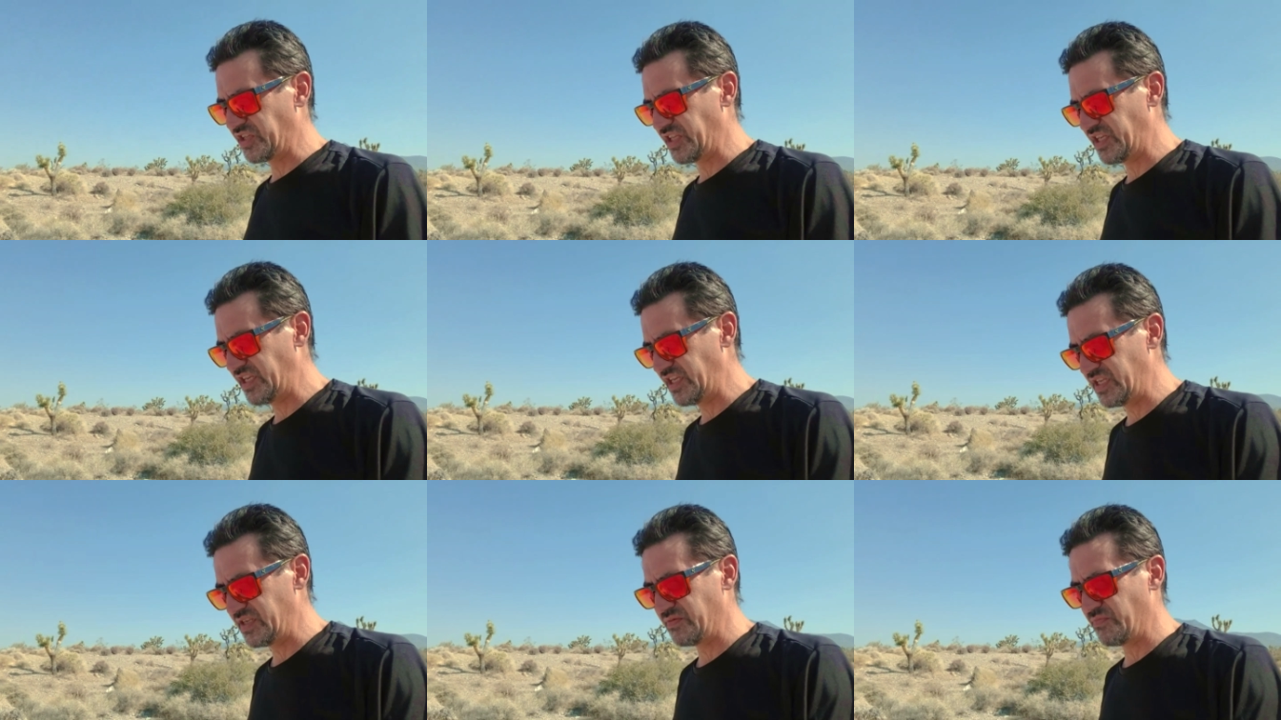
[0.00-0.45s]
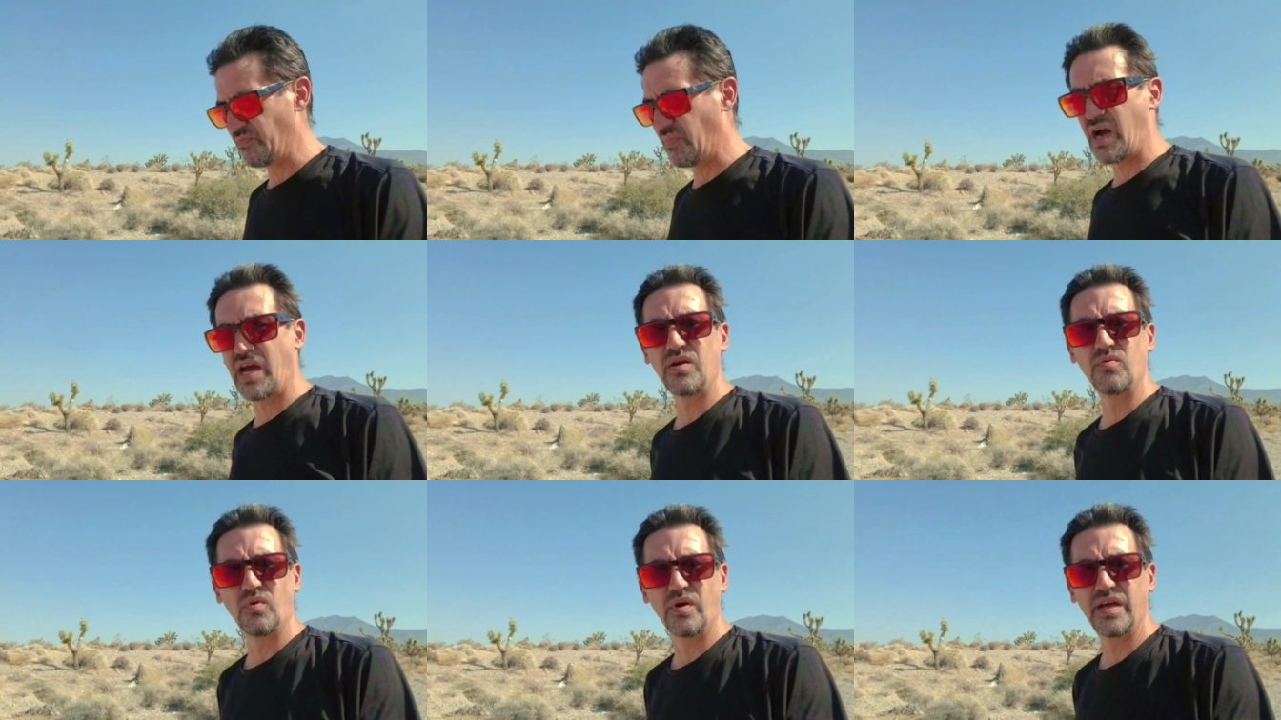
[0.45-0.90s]
the heat
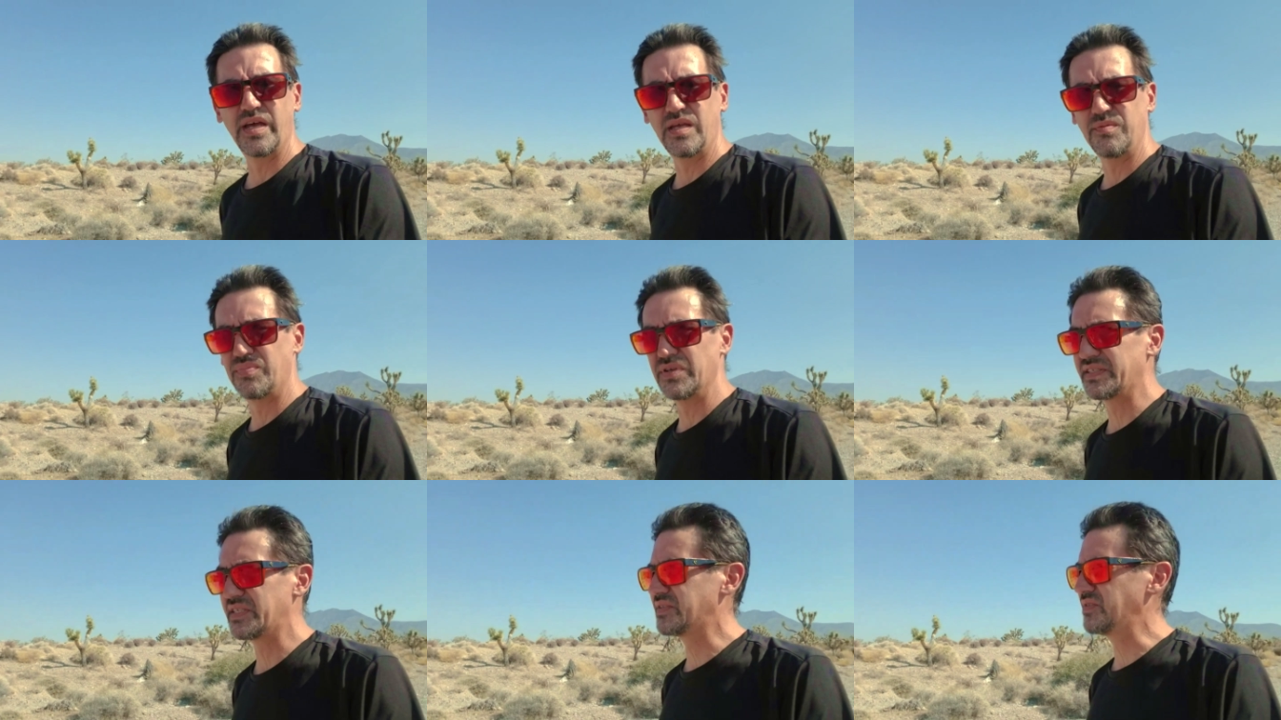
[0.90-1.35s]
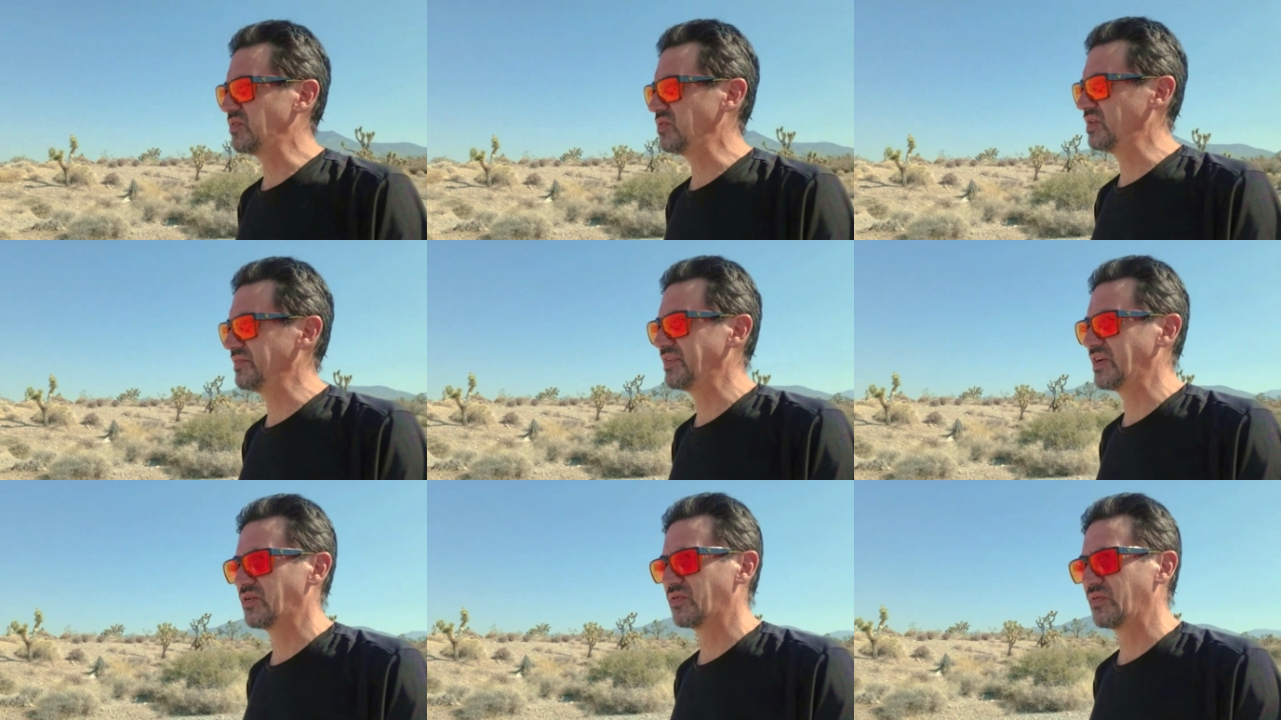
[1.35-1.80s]
my way, but still
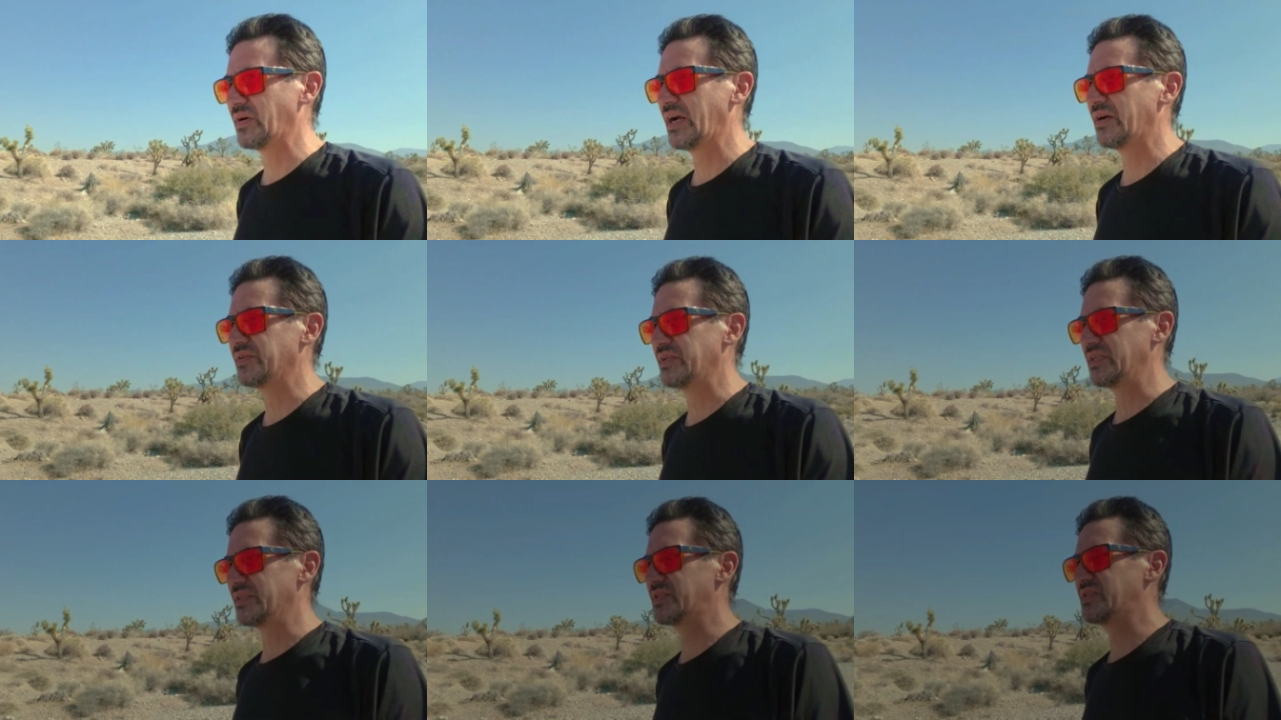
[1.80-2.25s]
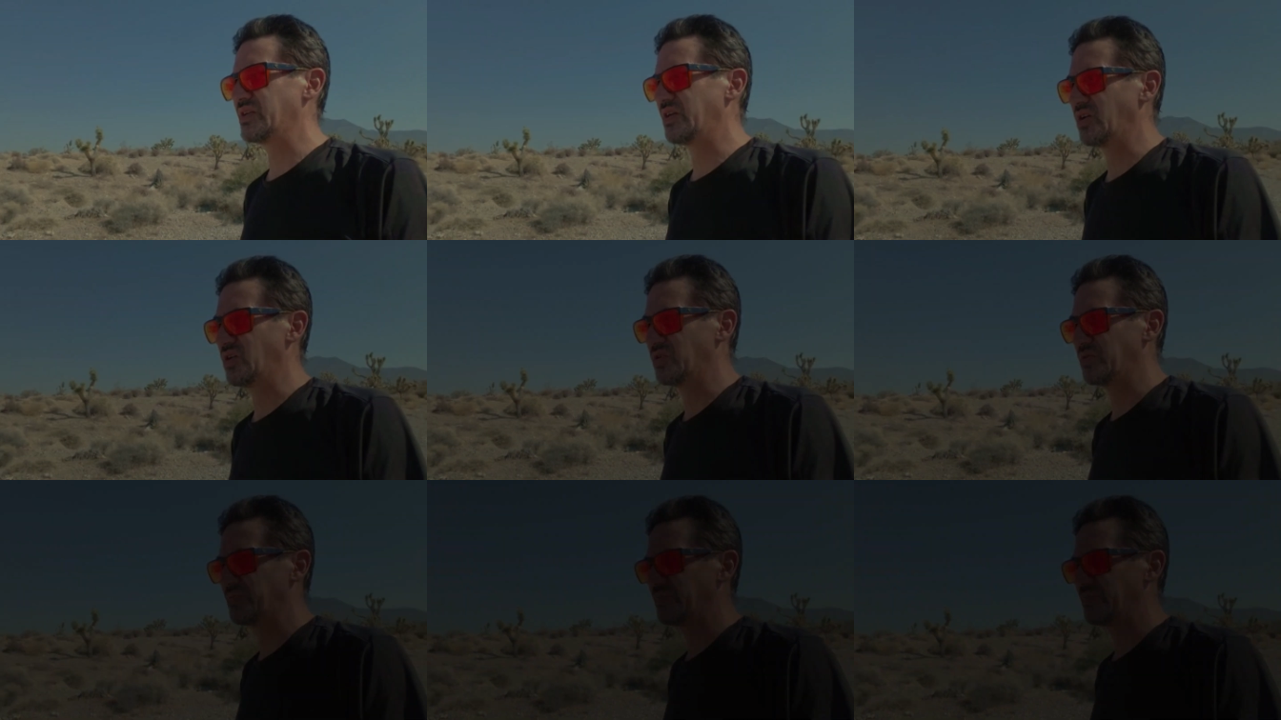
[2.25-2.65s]
living around it. So